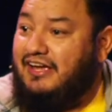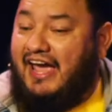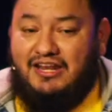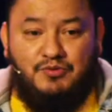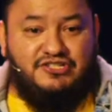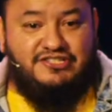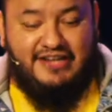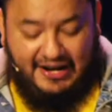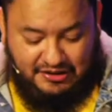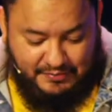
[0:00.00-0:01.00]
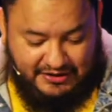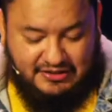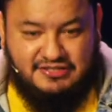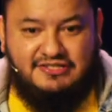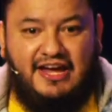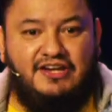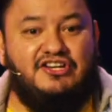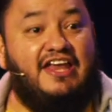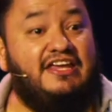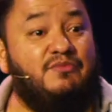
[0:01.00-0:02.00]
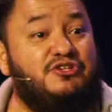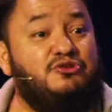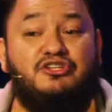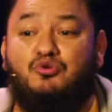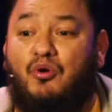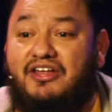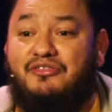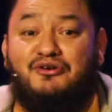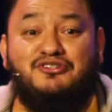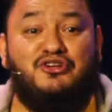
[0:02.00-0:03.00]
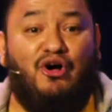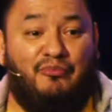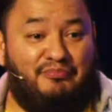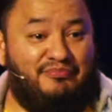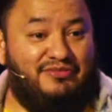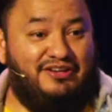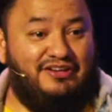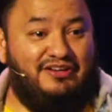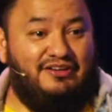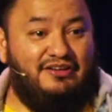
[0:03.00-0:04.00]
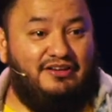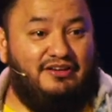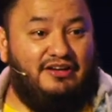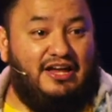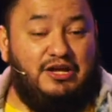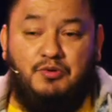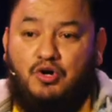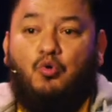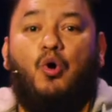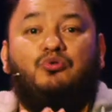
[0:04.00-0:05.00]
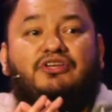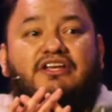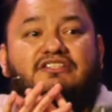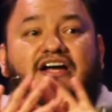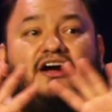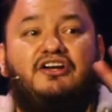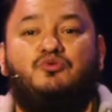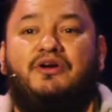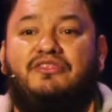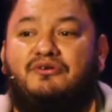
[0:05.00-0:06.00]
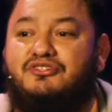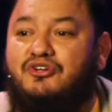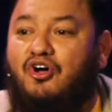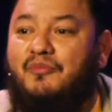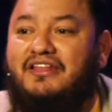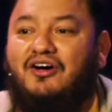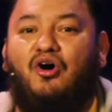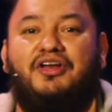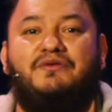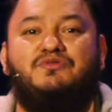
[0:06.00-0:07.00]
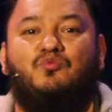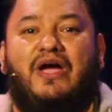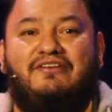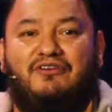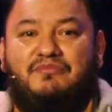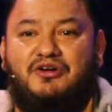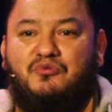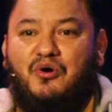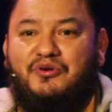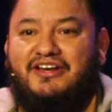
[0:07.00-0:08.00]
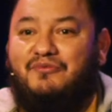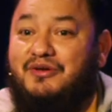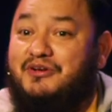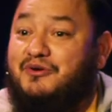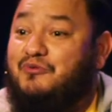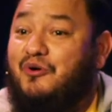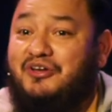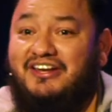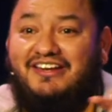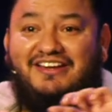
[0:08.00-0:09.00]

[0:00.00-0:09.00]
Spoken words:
and he would stand in the middle of the stage and he would do the 23rd Psalm. And he would quote the entire 23rd Psalm, and the audience would wait for him to quote it. And when he would quote it,